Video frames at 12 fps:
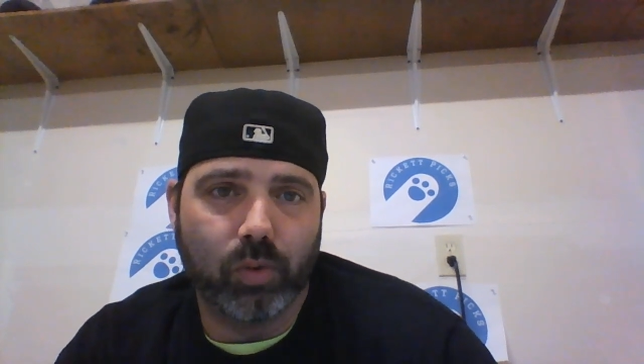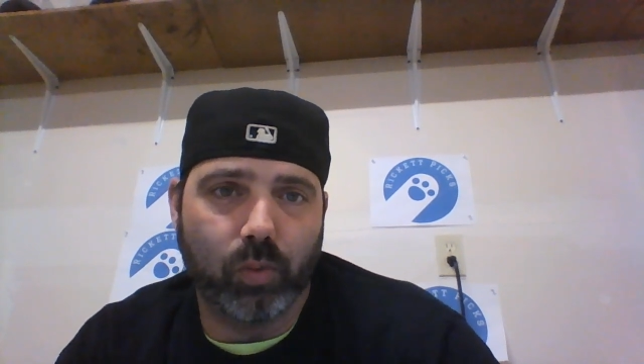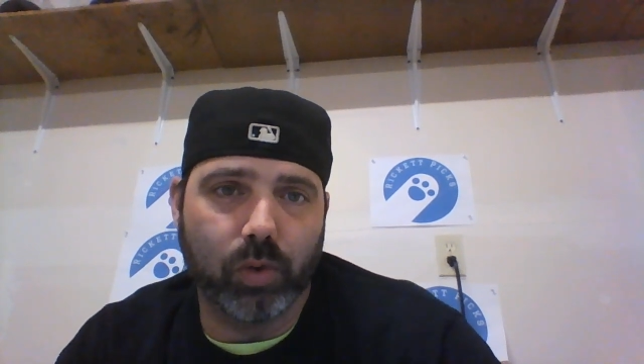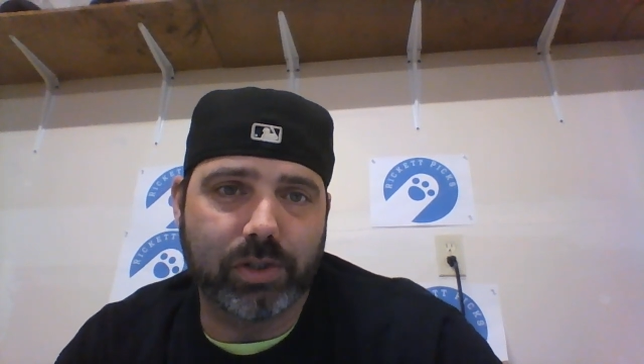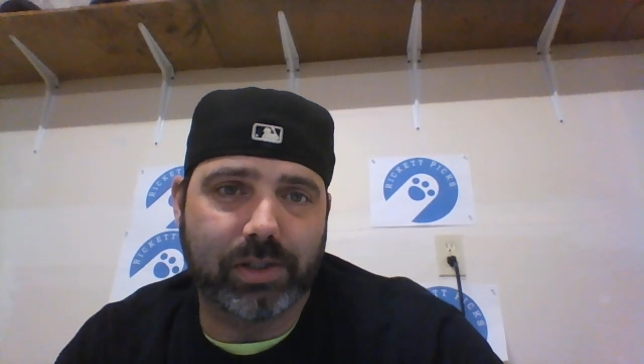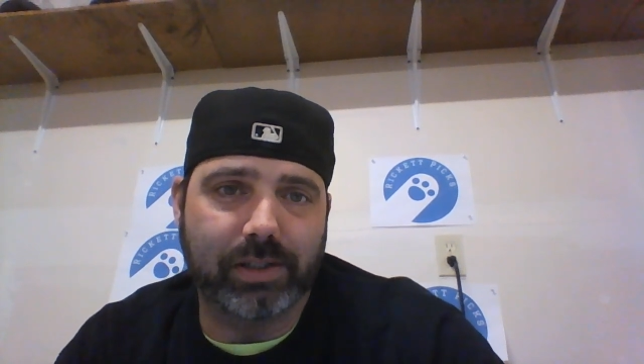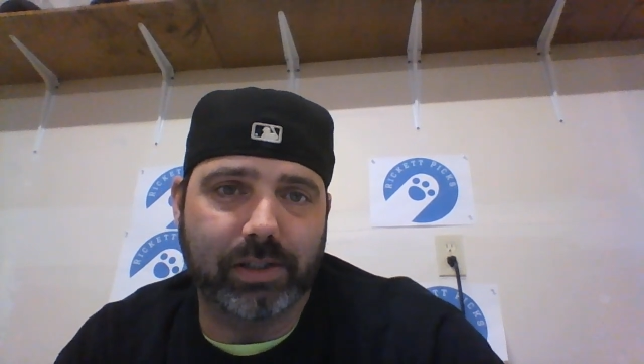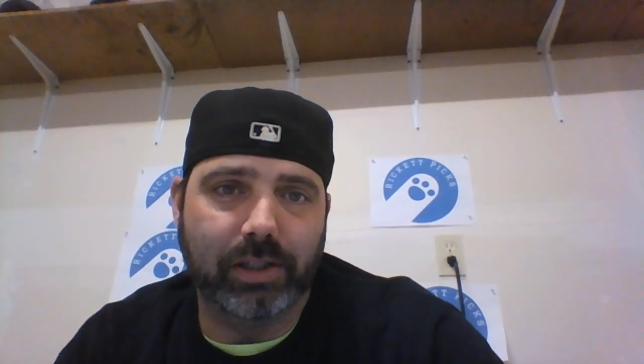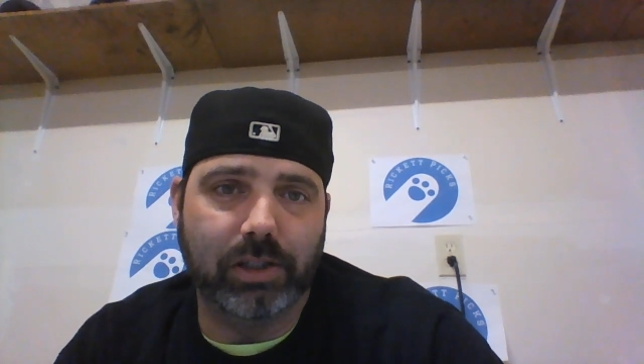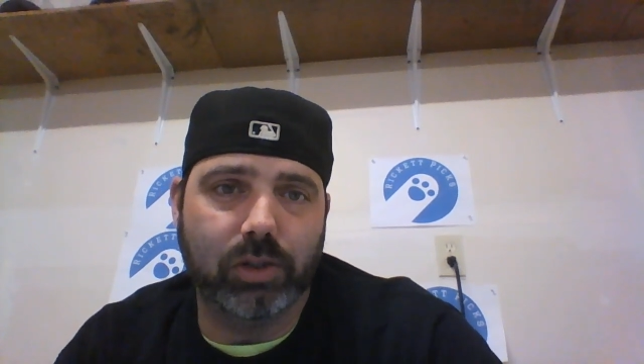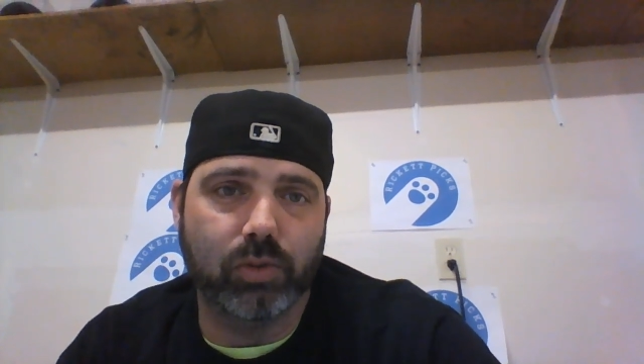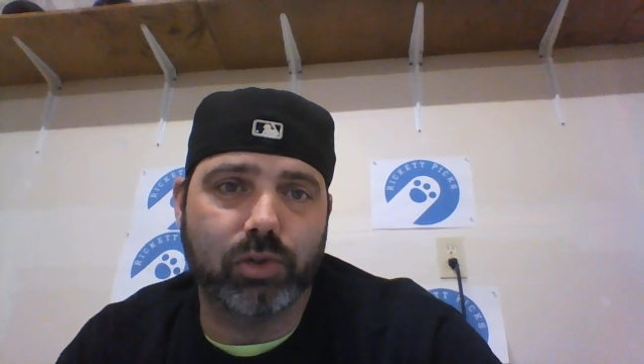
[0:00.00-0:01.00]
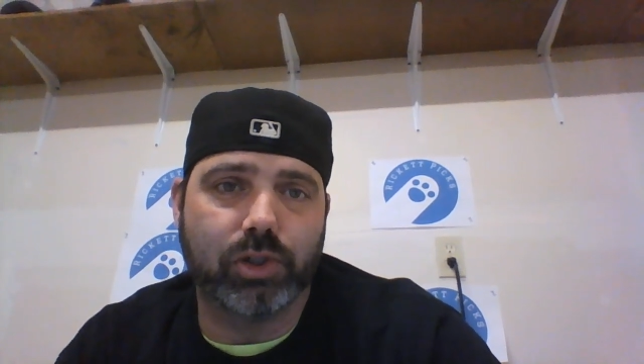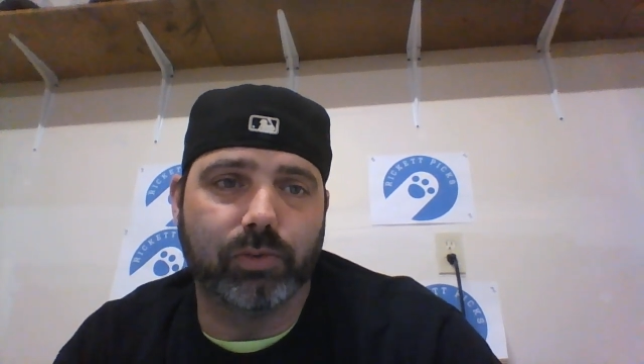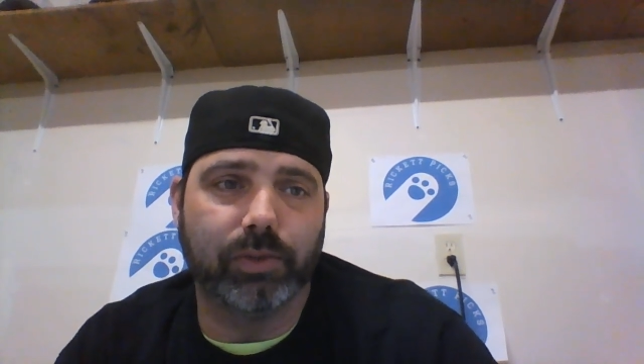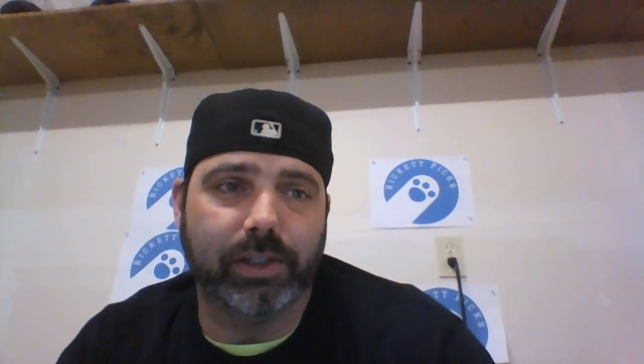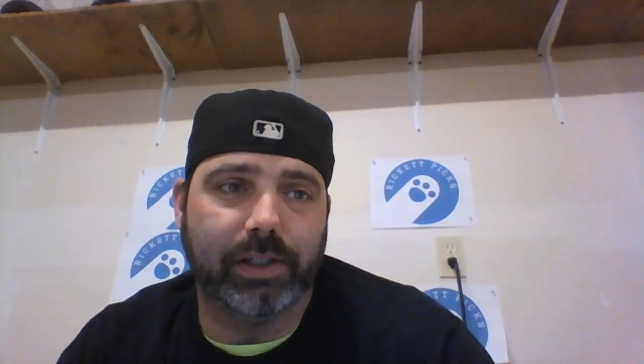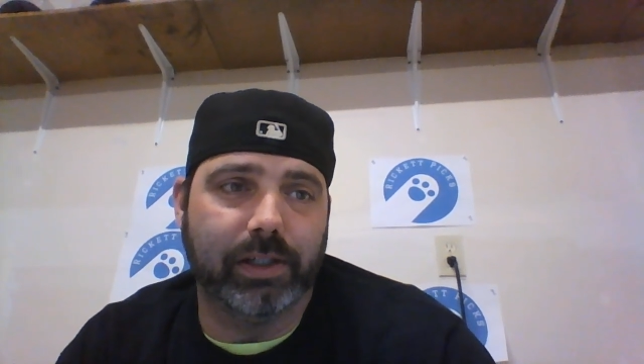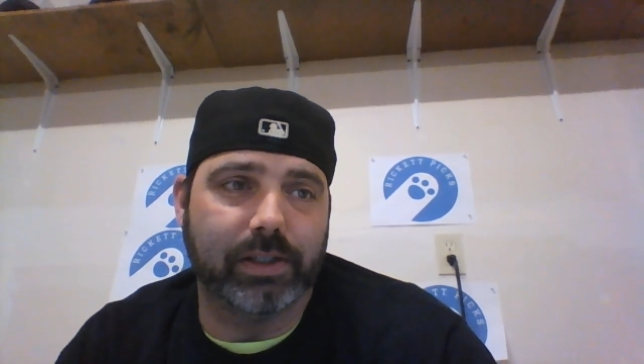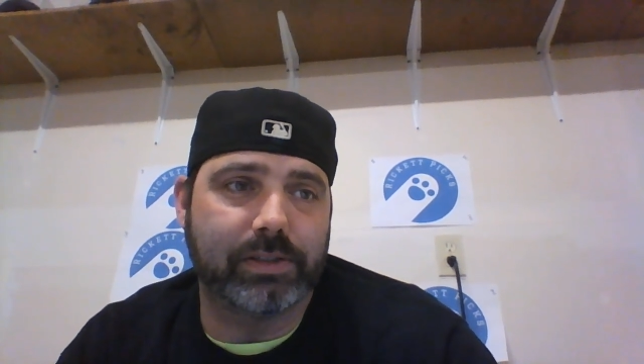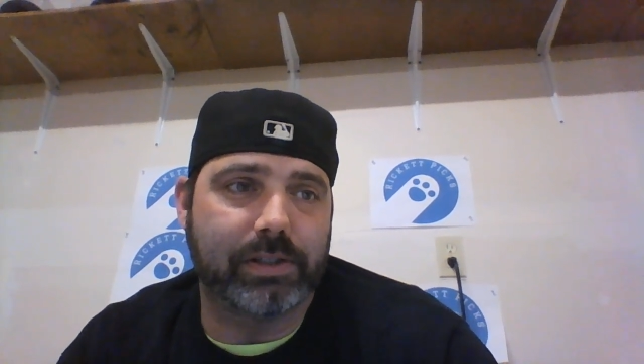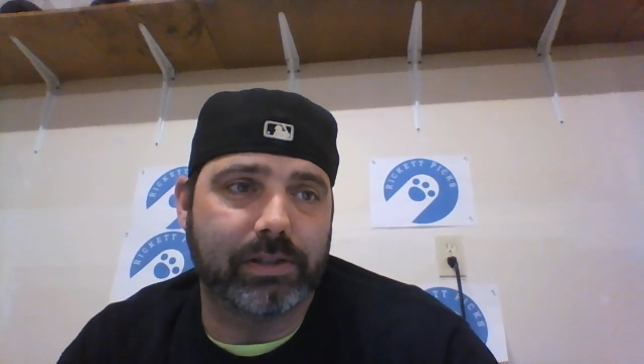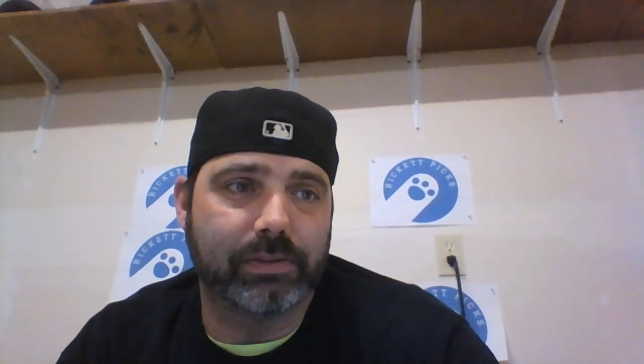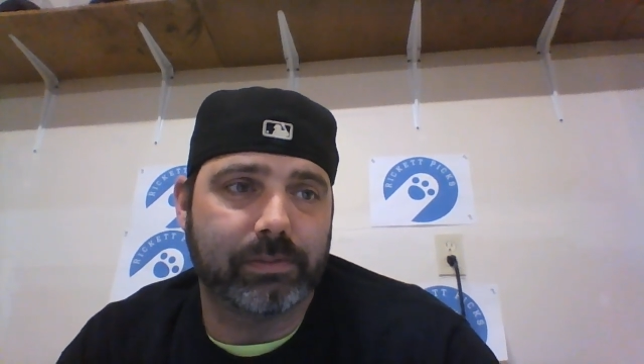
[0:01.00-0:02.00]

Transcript: worse than he usually does.